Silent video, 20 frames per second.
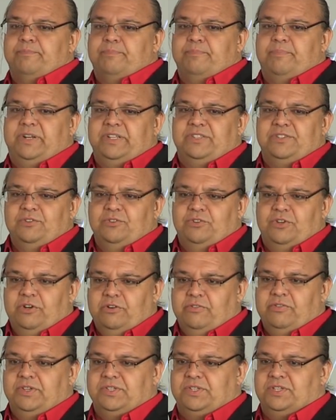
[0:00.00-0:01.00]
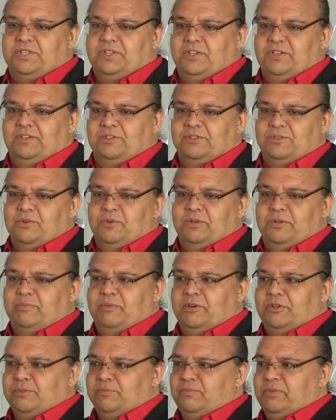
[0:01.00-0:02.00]
But it's not nearly as exciting as going to
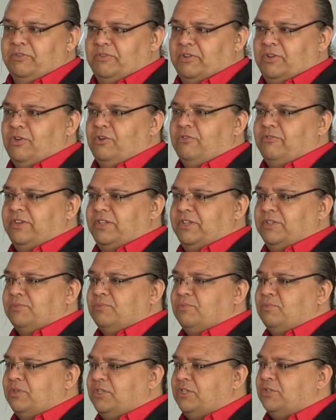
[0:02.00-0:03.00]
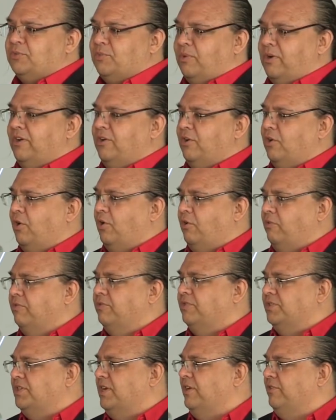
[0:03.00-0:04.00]
Mars and building colonies, which is why all
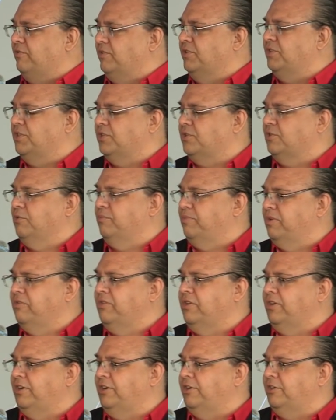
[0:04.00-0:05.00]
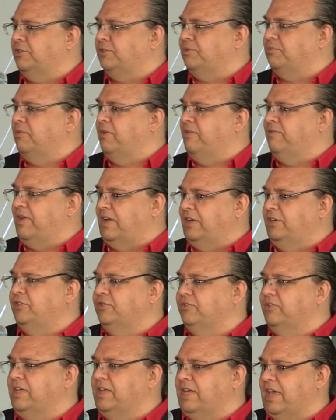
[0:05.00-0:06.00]
of the San Francisco billionaires
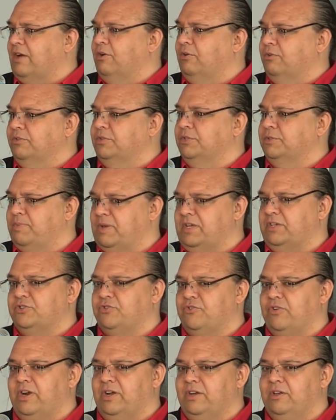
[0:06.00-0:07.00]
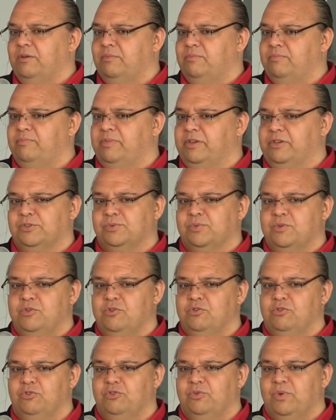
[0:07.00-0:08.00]
eventually get on the space track. Because when
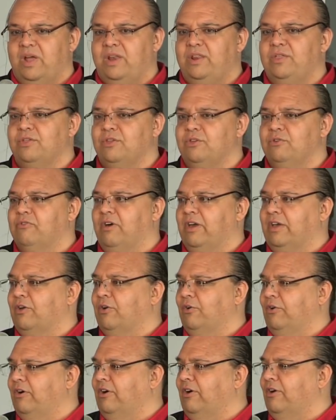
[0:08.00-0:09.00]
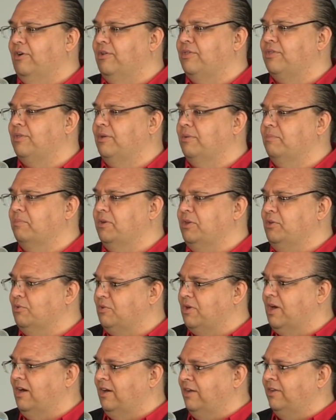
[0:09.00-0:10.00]
you can do anything you like on Earth, but you
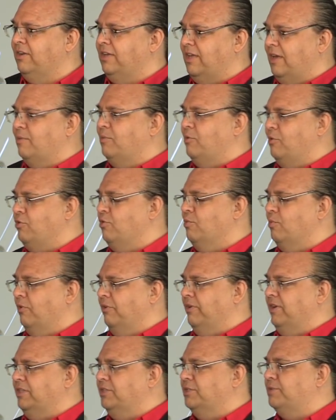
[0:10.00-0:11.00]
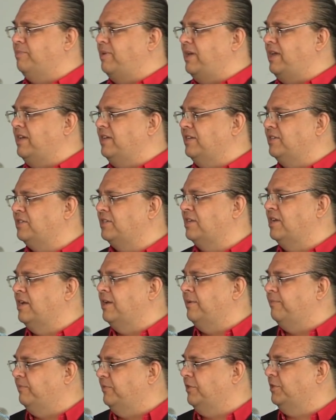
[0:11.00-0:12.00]
can't get what you want in space,
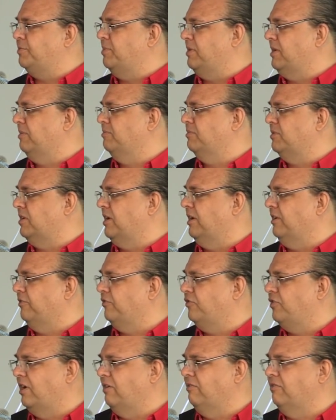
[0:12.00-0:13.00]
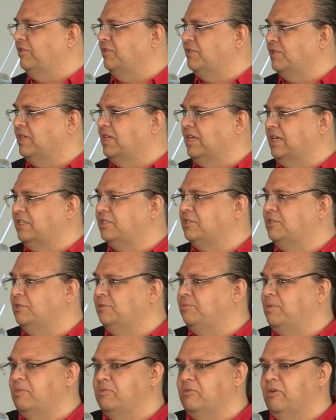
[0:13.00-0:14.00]
this becomes the kind of challenge that gets
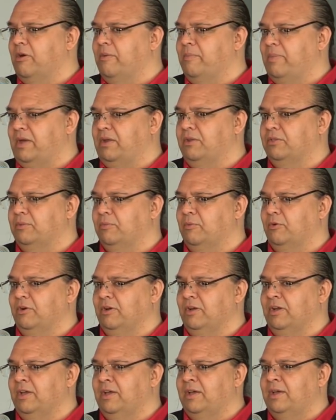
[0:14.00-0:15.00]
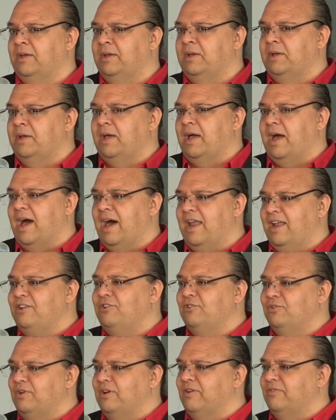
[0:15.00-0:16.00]
these people out of bed in the morning. And I
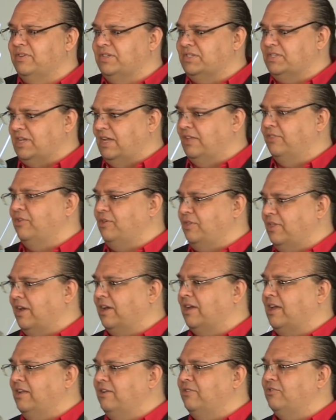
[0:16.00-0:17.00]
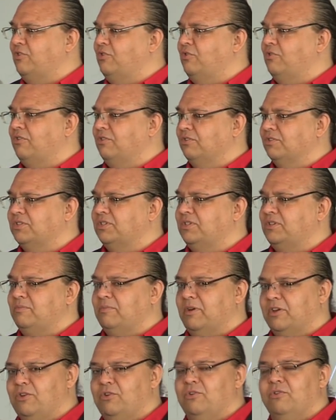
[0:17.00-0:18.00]
don't have exactly that kind of curiosity.
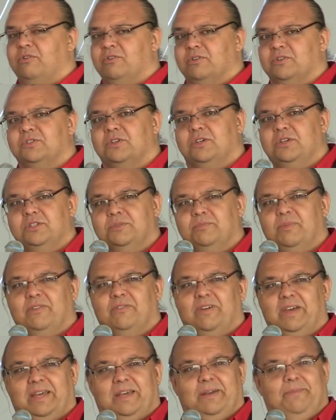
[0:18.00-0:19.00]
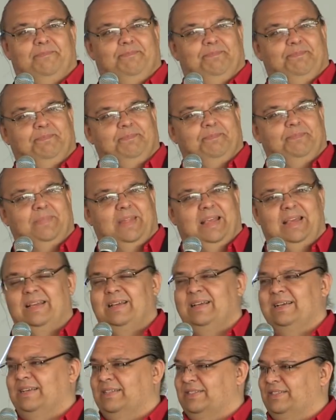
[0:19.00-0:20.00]
My curiosity is a bit like,
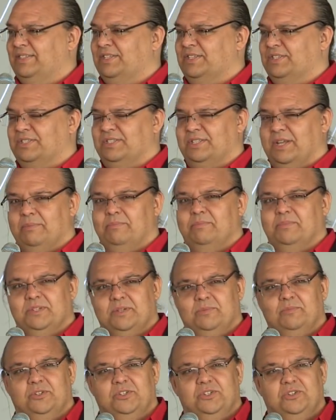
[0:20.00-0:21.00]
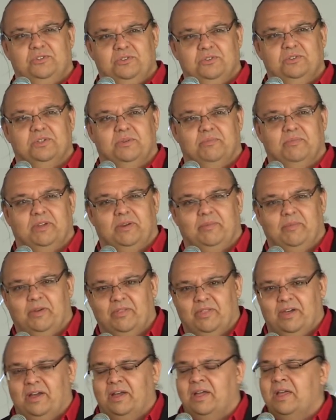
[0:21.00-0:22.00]
this is dumb, someone should do something
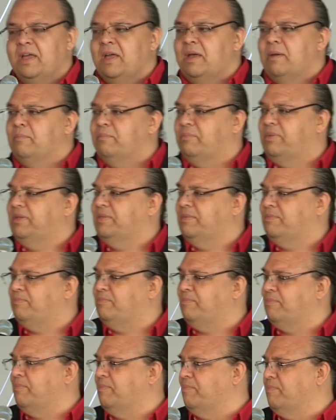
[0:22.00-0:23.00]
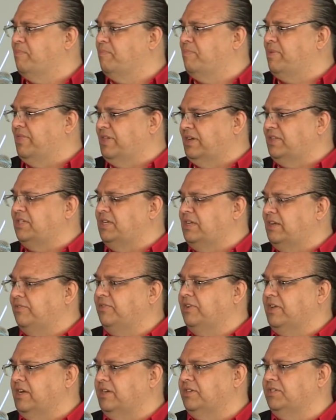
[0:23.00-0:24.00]
about that. But that's enough
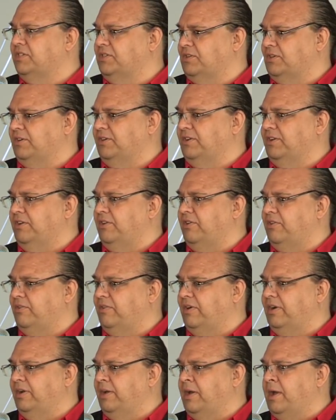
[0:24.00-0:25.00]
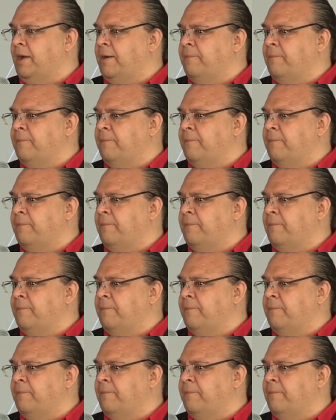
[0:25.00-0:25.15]
to get us started, right?